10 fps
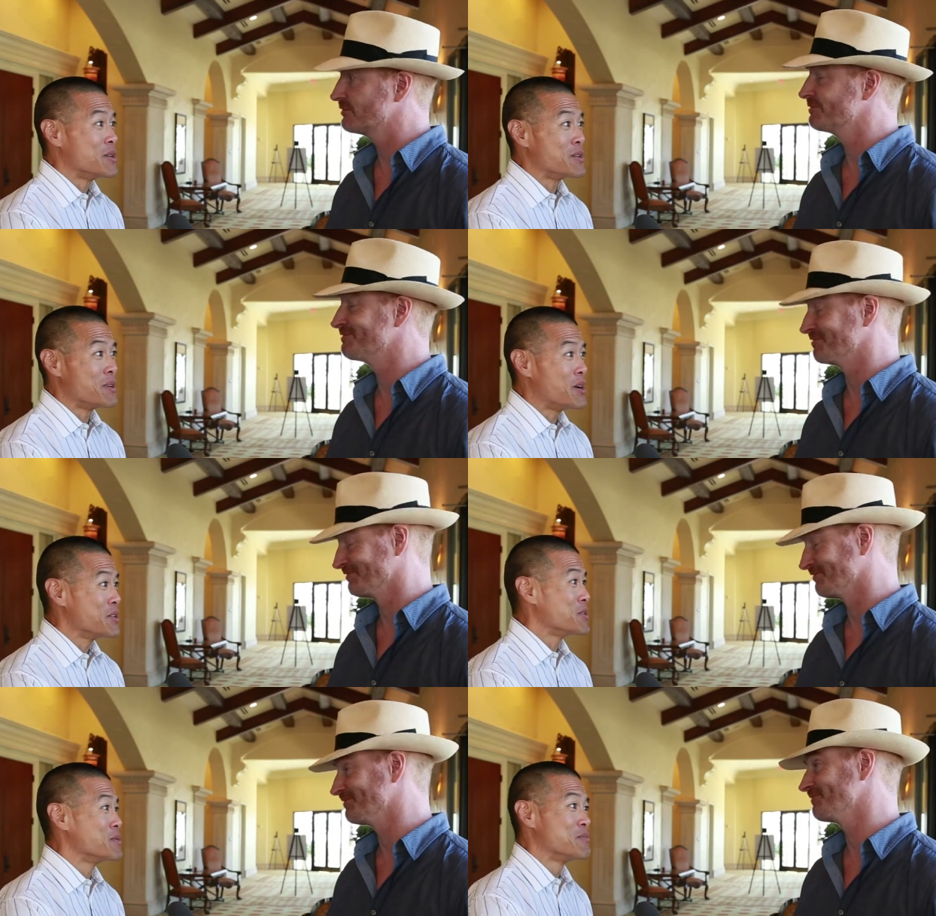Speaker 1: your, all
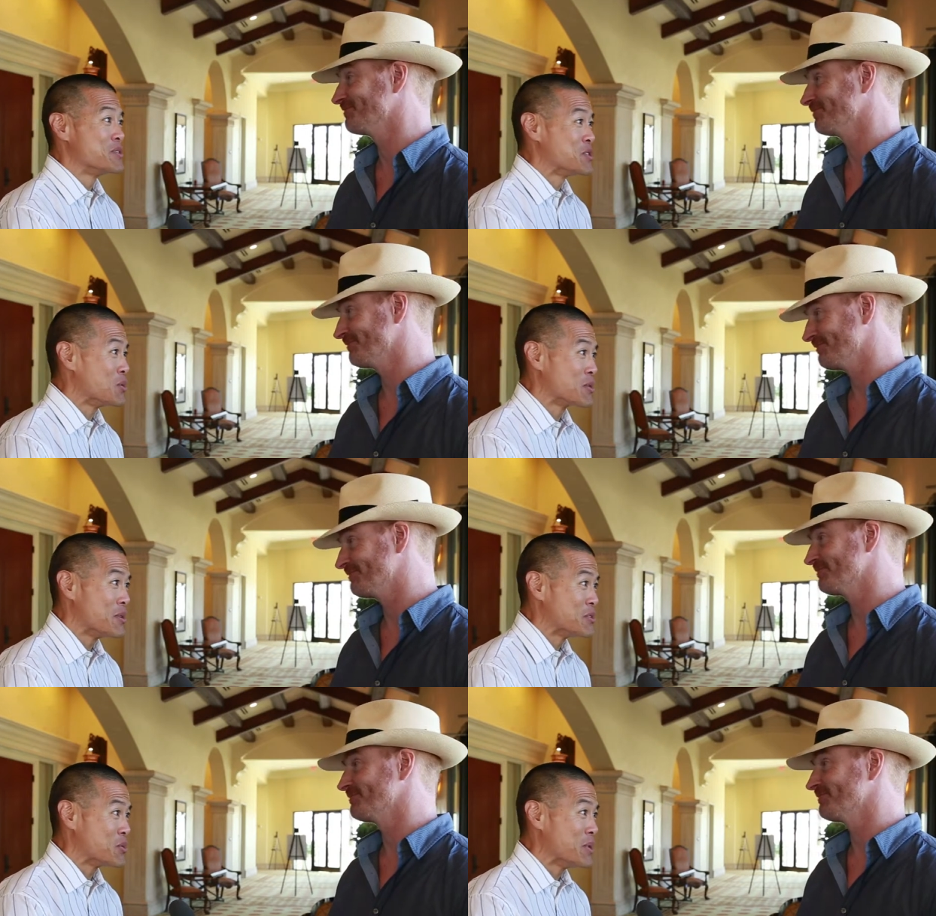your solar
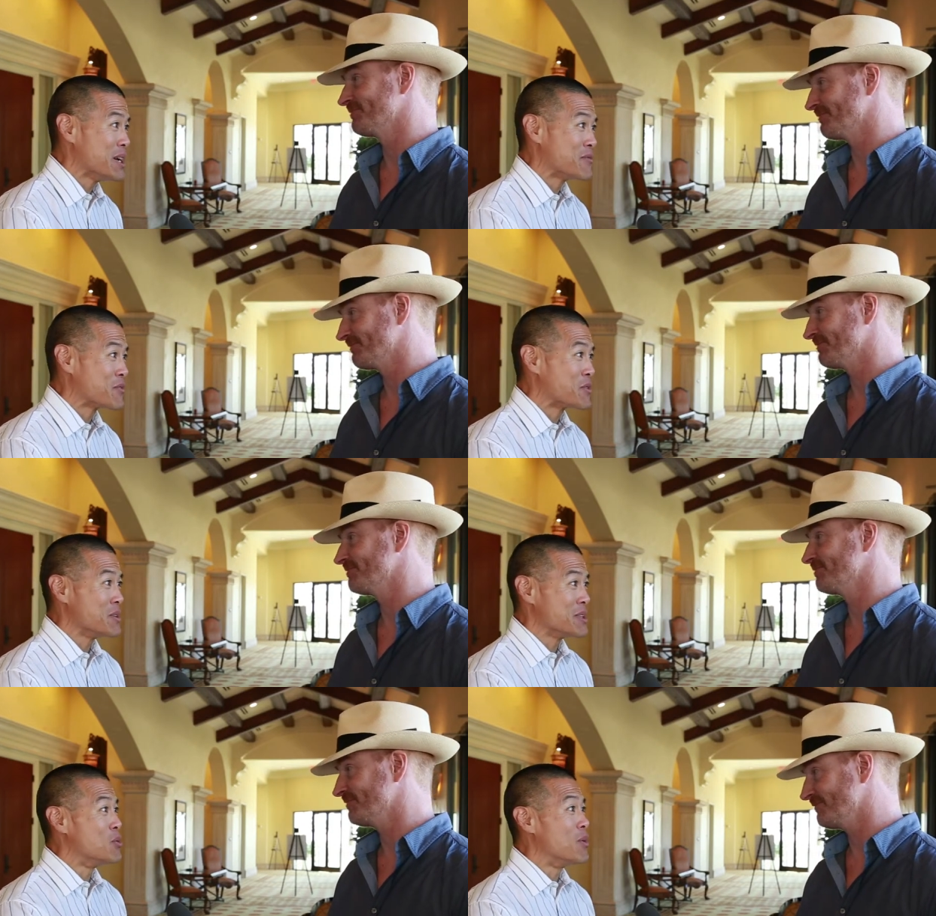goes away for a
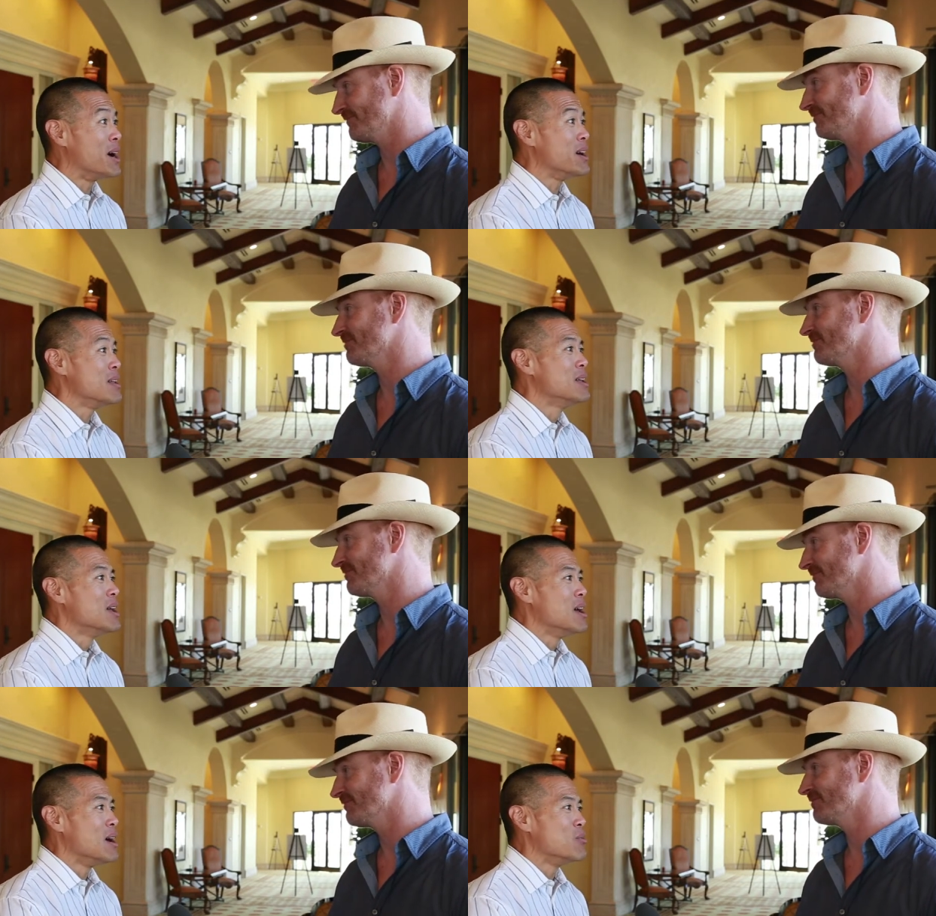little while.
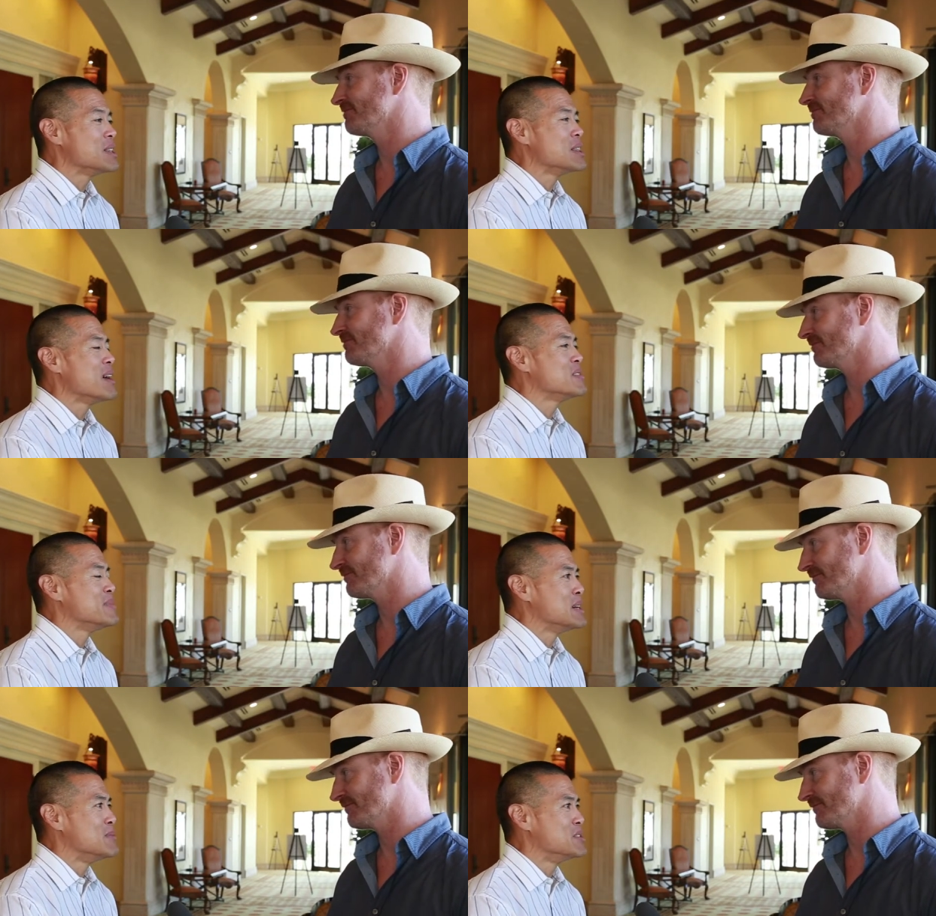Uh, we'd love to
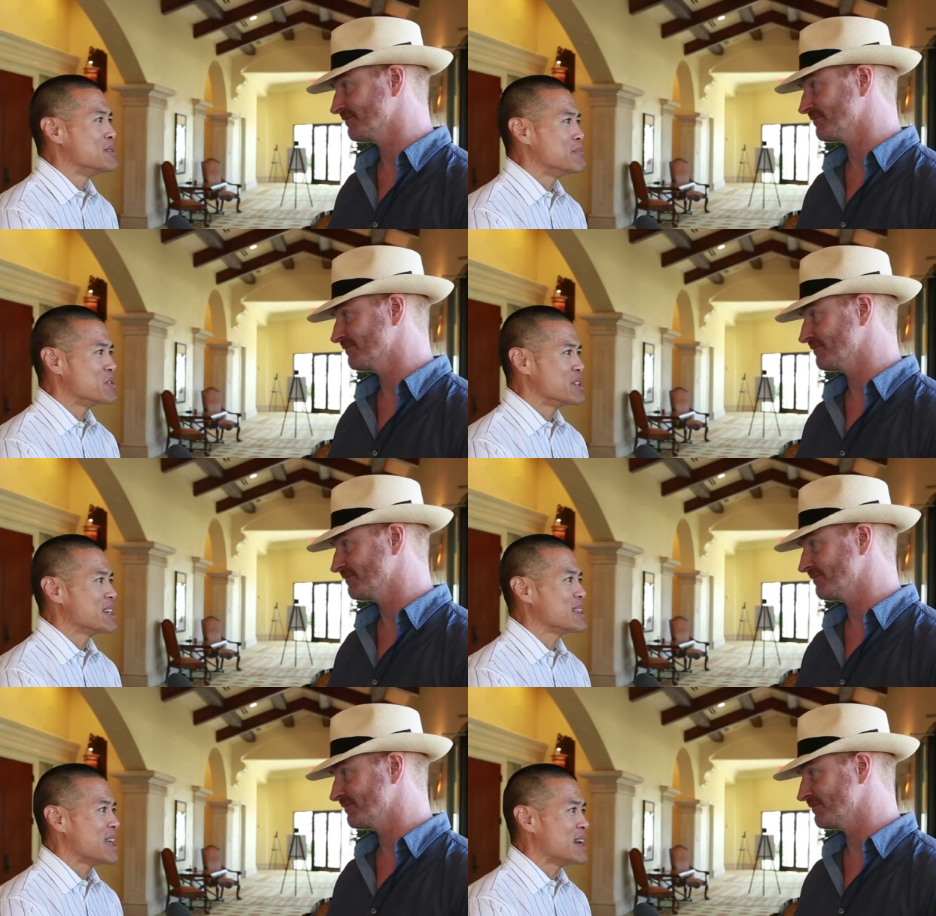be able to
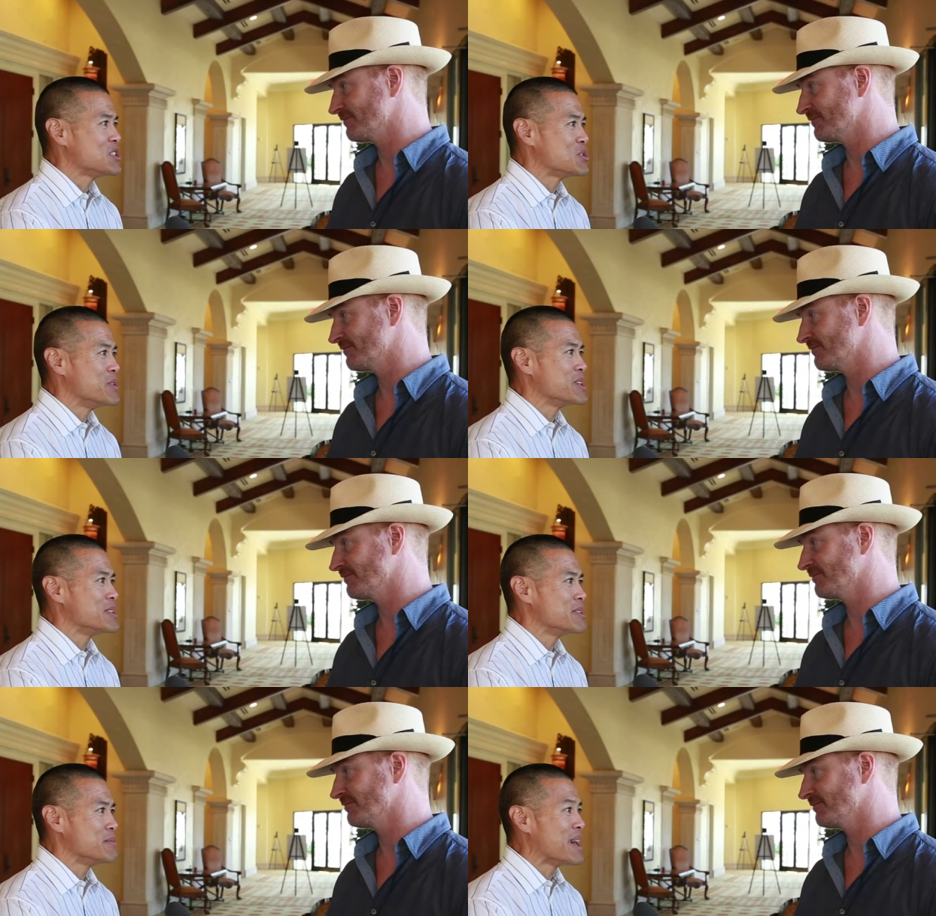predict that so we
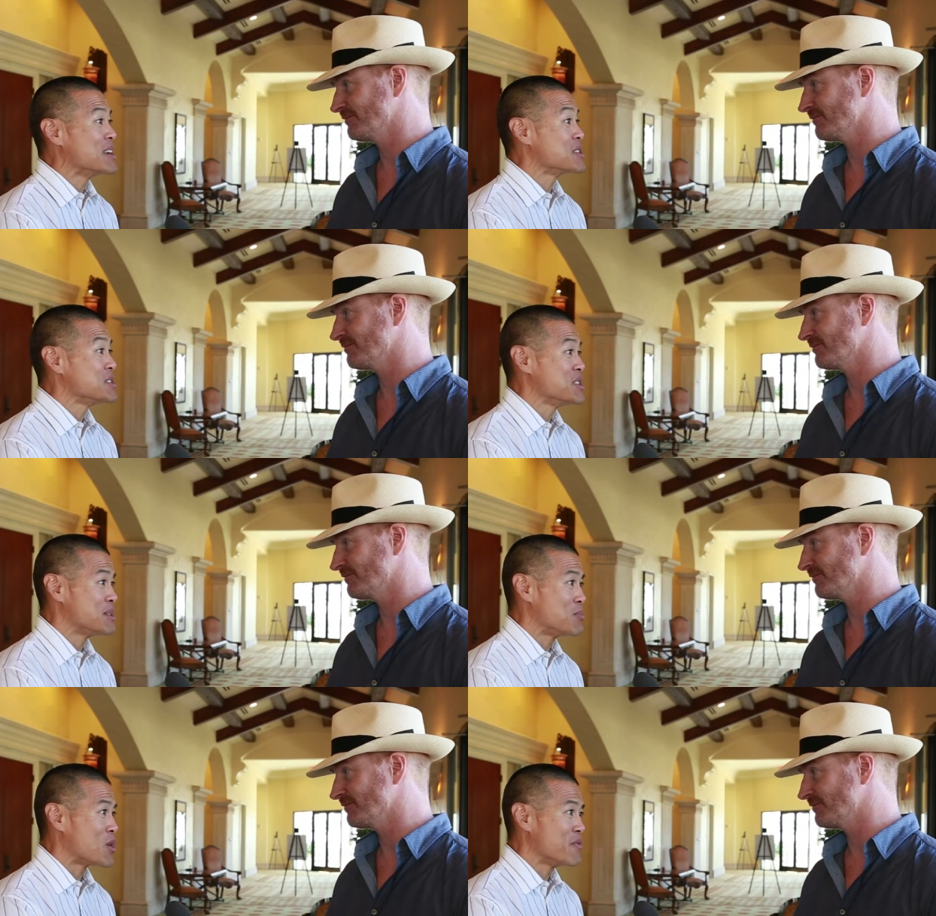can manage our
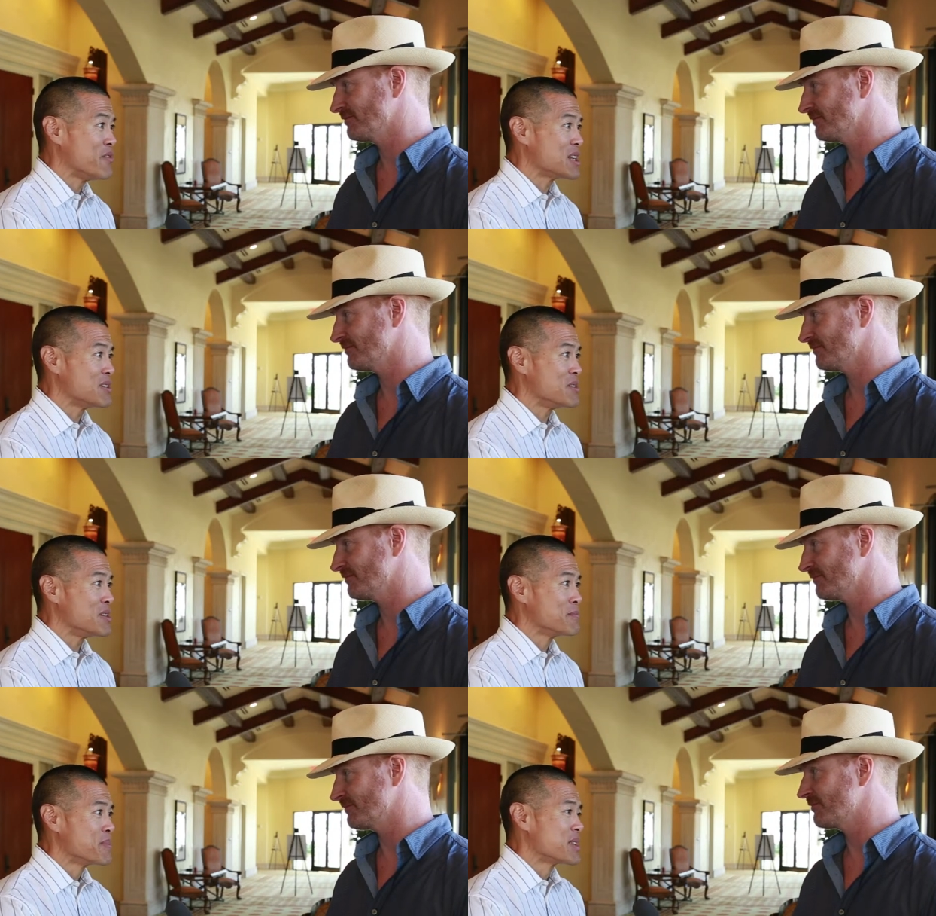system more effectively.